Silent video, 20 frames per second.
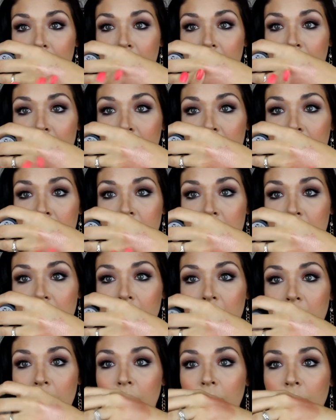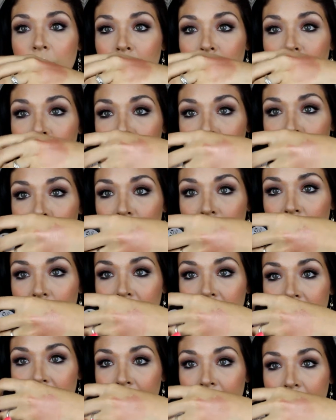This, oh, look
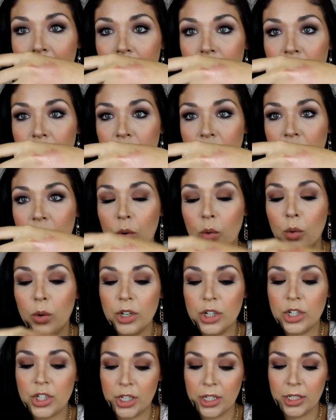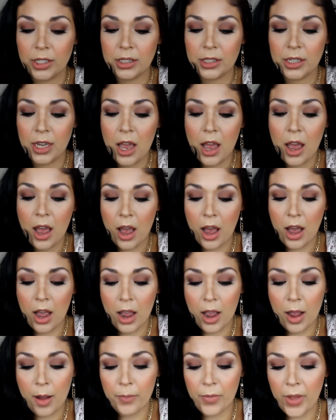at that. It's just gorgeous.
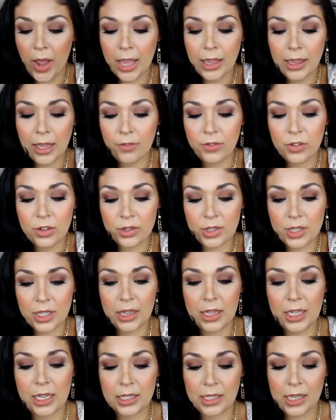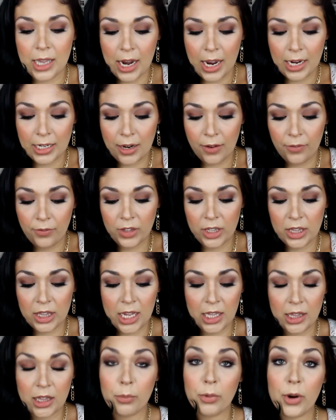Um, I loved using these and I definitely
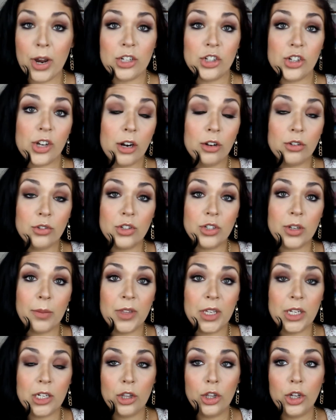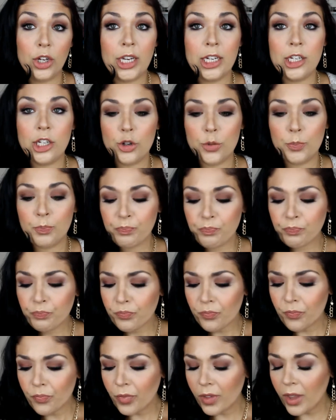think the press shadows are something to look into.
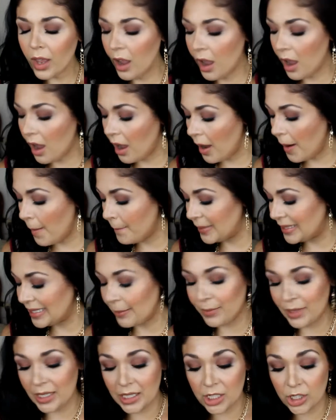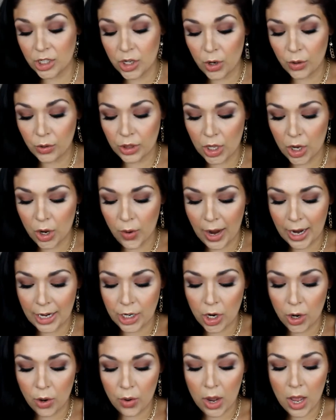Um, something to note though, I
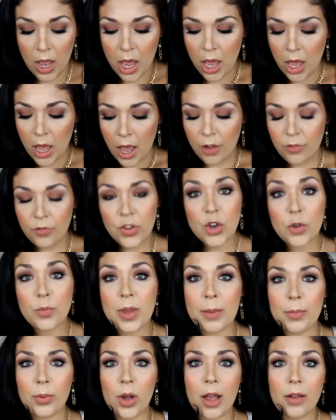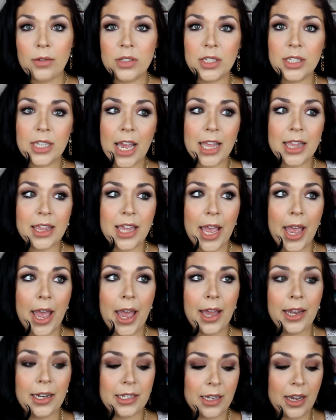know a few people have said
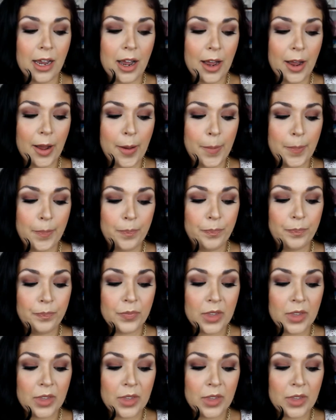that um,